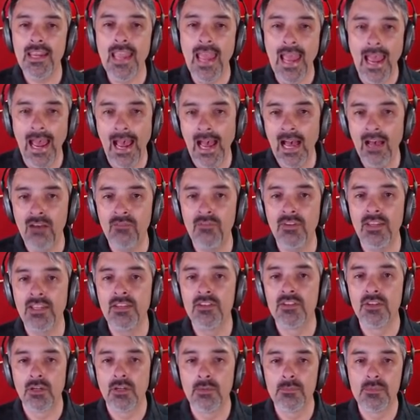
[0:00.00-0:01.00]
have in
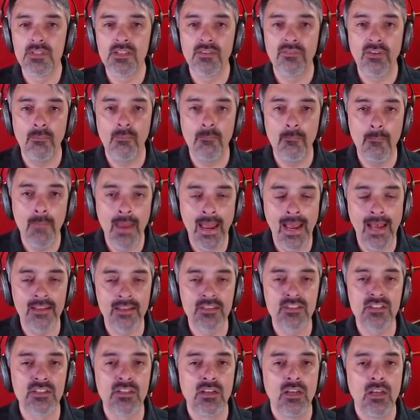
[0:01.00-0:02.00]
terms of a
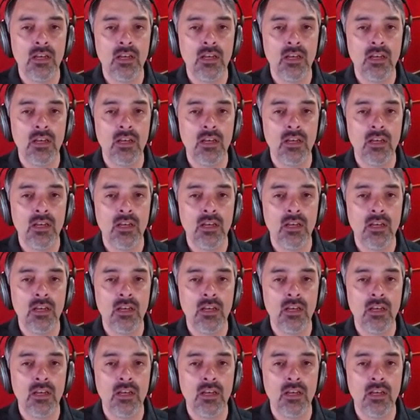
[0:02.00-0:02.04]
mass